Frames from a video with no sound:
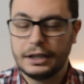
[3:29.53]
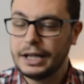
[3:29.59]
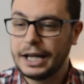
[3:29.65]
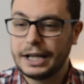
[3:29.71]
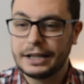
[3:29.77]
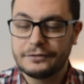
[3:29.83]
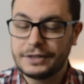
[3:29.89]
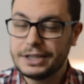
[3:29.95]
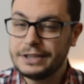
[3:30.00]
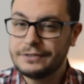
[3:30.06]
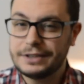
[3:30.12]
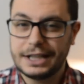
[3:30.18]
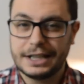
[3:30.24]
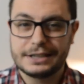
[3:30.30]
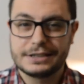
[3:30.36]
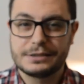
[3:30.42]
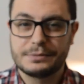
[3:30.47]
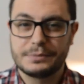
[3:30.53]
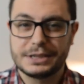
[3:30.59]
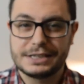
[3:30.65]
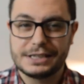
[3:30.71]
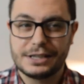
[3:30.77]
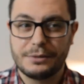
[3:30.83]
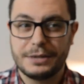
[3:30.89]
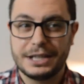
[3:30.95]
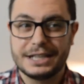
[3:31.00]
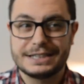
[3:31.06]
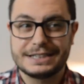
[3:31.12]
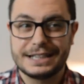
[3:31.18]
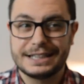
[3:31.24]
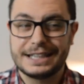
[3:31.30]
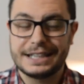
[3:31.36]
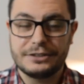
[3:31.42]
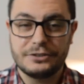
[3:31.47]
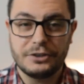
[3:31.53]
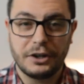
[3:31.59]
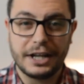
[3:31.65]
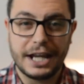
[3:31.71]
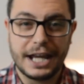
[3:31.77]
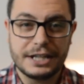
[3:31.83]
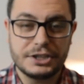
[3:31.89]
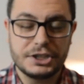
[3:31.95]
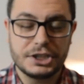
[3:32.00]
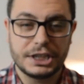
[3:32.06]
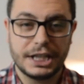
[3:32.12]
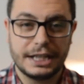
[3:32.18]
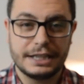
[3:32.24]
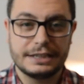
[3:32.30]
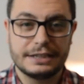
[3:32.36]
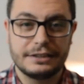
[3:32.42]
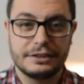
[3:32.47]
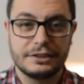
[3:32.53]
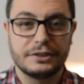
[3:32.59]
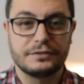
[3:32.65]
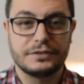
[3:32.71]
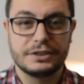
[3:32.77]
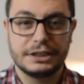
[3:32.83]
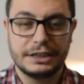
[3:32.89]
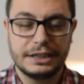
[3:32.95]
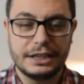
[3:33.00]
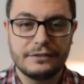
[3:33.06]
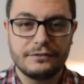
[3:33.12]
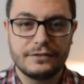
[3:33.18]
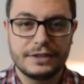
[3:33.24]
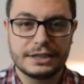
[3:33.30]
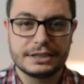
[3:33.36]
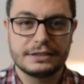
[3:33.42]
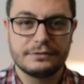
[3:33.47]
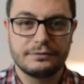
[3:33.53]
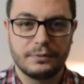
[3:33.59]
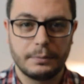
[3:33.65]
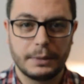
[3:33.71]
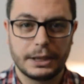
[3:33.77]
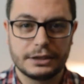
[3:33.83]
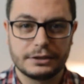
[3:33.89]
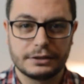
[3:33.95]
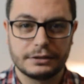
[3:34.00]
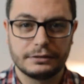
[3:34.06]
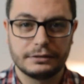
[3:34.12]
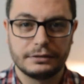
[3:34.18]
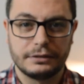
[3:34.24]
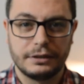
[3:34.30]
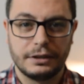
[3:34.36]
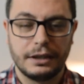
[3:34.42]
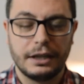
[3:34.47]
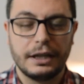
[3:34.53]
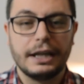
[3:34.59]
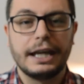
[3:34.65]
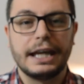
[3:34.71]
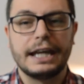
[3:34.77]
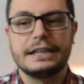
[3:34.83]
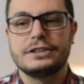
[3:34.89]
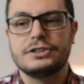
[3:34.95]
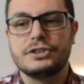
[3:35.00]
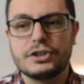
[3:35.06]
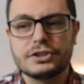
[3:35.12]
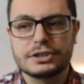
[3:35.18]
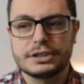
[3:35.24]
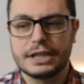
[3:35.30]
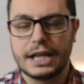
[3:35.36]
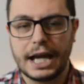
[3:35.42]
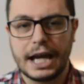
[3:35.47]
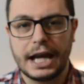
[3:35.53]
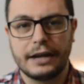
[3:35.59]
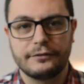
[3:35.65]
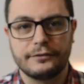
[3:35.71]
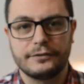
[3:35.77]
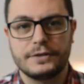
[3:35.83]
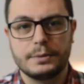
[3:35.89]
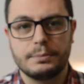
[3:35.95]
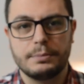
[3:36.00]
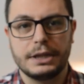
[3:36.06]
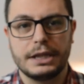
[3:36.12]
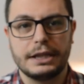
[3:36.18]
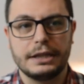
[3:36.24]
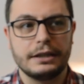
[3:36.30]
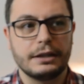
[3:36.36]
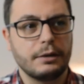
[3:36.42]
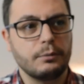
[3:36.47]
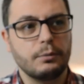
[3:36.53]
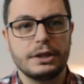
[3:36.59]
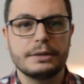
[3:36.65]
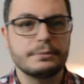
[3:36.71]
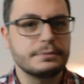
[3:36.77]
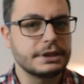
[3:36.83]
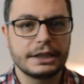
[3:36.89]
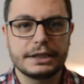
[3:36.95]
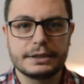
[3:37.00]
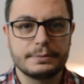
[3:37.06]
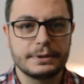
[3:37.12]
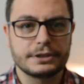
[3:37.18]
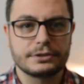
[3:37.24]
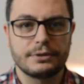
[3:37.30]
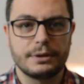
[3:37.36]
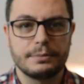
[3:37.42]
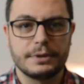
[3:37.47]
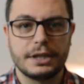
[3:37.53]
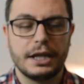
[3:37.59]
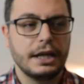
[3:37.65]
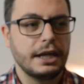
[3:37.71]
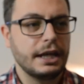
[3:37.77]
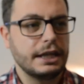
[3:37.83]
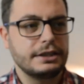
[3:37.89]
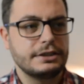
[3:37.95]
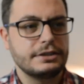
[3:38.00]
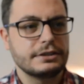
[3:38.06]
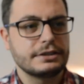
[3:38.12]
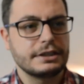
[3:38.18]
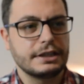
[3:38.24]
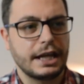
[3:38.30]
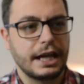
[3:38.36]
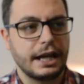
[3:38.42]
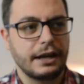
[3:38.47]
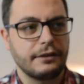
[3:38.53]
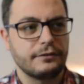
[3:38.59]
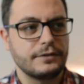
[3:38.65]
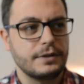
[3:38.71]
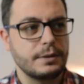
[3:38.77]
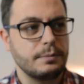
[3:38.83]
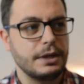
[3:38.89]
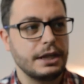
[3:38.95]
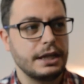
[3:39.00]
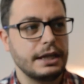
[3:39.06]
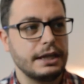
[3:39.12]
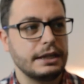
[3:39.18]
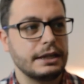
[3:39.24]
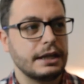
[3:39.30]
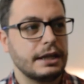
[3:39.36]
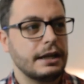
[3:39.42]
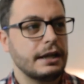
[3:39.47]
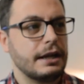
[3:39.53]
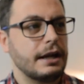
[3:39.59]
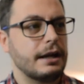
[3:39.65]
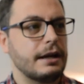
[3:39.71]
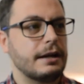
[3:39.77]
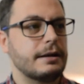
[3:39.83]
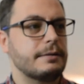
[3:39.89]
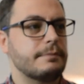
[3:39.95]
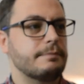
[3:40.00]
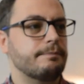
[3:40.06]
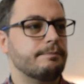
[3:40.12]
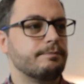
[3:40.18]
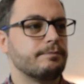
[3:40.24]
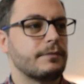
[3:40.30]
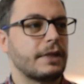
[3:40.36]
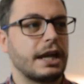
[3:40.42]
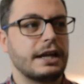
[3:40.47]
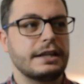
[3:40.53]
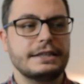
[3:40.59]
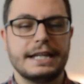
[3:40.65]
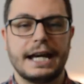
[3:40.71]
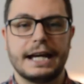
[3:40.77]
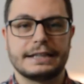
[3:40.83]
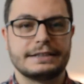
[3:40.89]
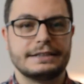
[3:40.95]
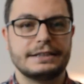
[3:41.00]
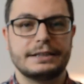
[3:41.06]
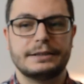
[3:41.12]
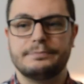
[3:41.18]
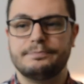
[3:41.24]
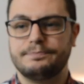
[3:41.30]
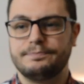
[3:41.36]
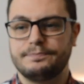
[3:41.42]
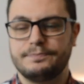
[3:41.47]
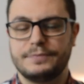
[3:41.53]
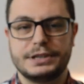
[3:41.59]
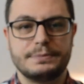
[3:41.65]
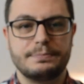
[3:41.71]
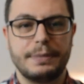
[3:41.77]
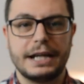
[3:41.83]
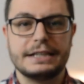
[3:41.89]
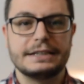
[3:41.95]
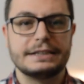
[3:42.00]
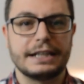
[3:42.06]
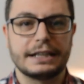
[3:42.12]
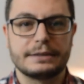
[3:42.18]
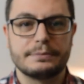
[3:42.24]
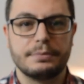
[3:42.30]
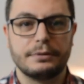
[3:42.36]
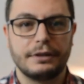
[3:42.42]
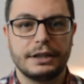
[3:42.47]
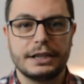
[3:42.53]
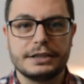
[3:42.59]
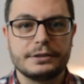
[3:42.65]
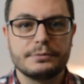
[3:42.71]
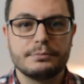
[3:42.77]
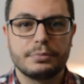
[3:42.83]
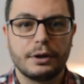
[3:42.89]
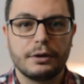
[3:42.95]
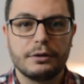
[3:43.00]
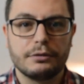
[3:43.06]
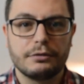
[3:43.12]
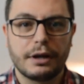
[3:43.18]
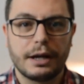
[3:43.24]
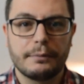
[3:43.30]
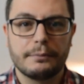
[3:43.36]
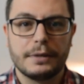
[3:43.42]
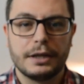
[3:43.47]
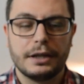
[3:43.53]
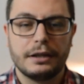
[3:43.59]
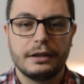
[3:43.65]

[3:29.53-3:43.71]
And I've even had someone tell me it's that they're not educated enough to give this information. It doesn't have to be a William Shakespeare script. It doesn't have to be a NASA space exploration program.